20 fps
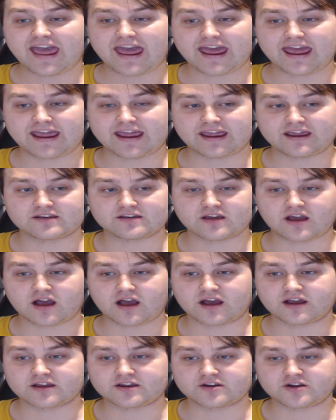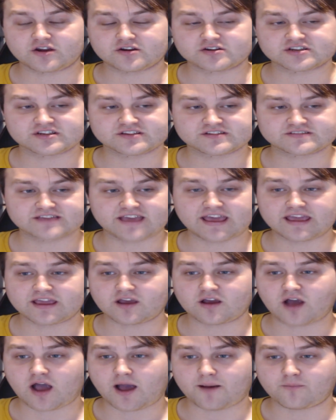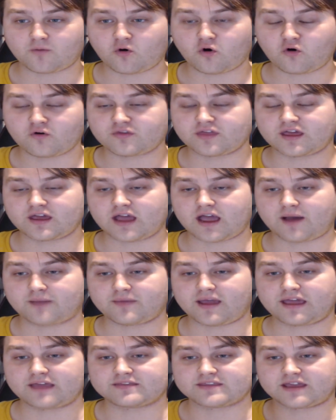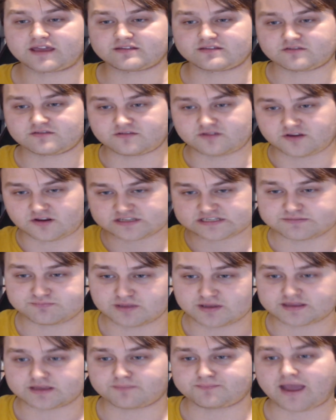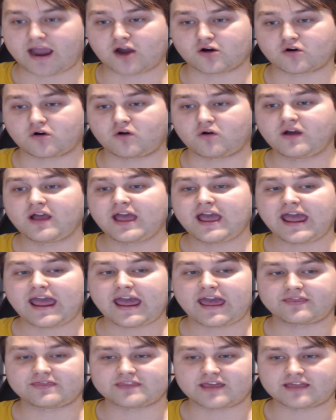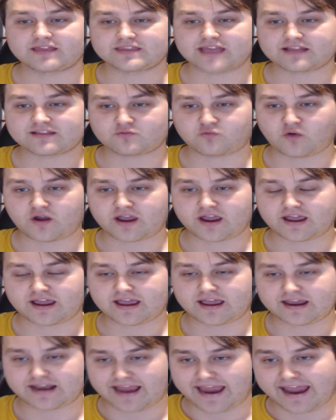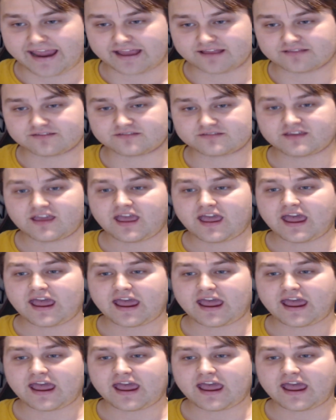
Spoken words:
and you know, to say all the and then, you know, split the barrel, and then that's where it ends,